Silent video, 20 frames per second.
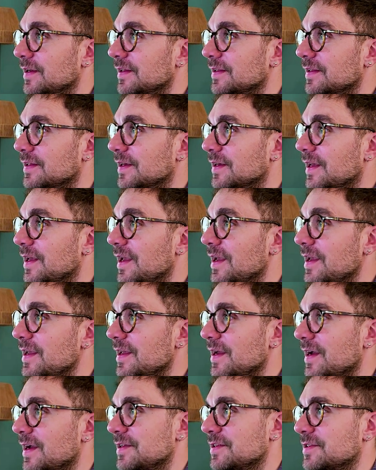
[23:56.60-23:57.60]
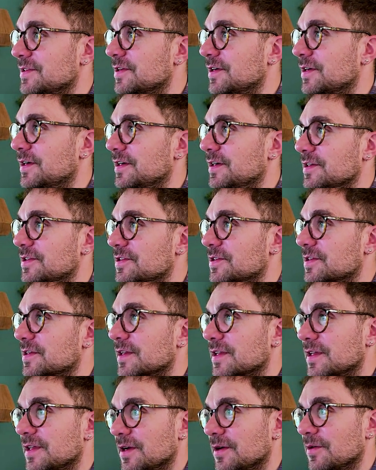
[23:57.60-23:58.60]
the AI
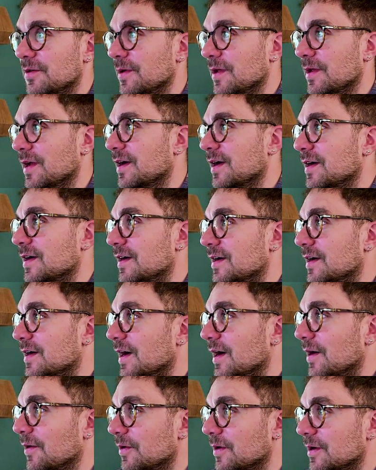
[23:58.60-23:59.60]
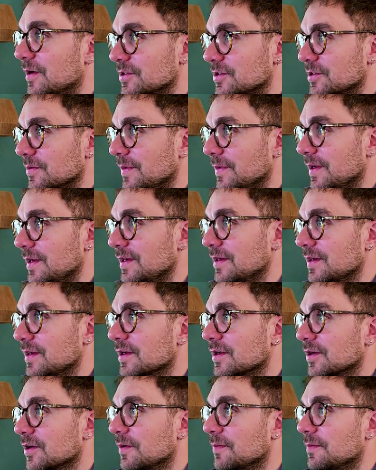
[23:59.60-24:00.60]
search. Here we are our domain
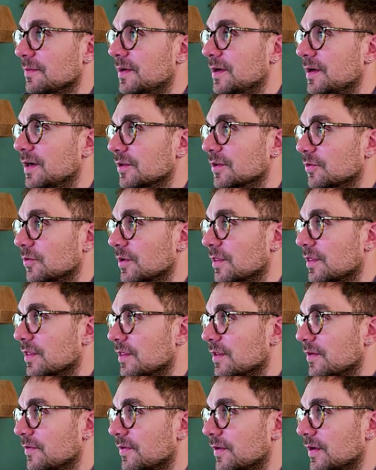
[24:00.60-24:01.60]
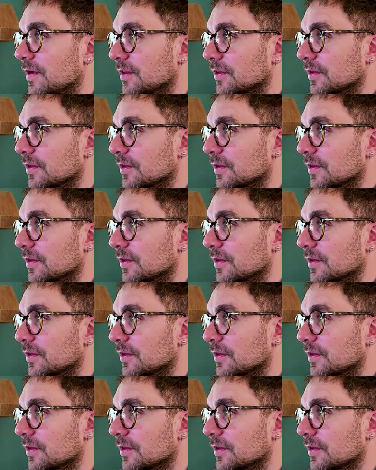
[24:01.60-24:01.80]
compared with the different